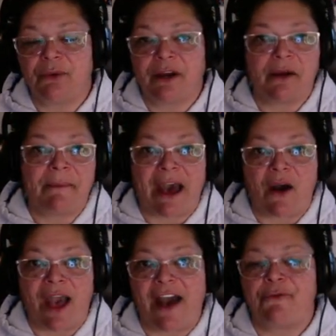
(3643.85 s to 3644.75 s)
We're
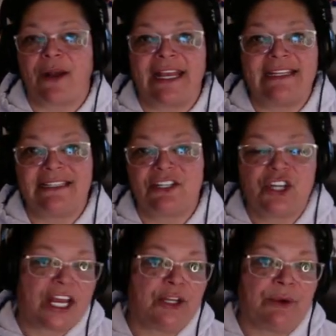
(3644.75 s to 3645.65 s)
about halfway into
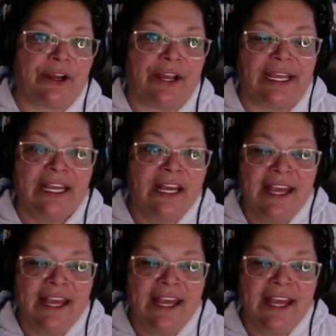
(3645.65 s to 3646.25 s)
January,